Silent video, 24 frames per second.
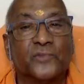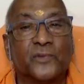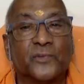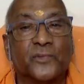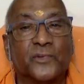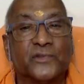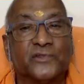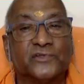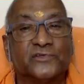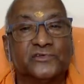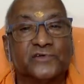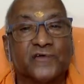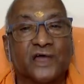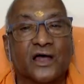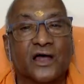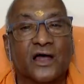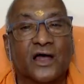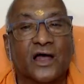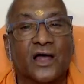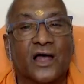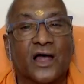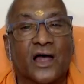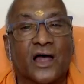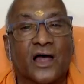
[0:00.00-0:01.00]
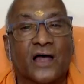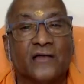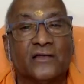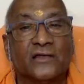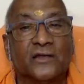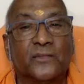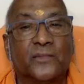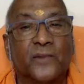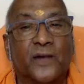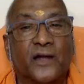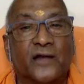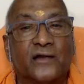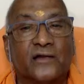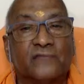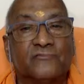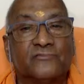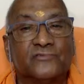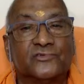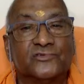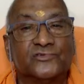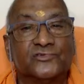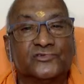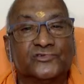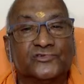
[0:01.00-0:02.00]
Prapancha, as a part of
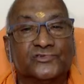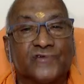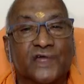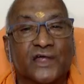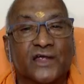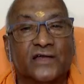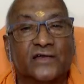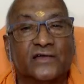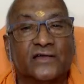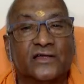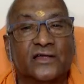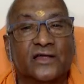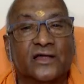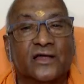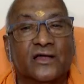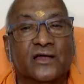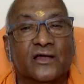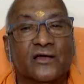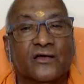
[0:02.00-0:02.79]
the society.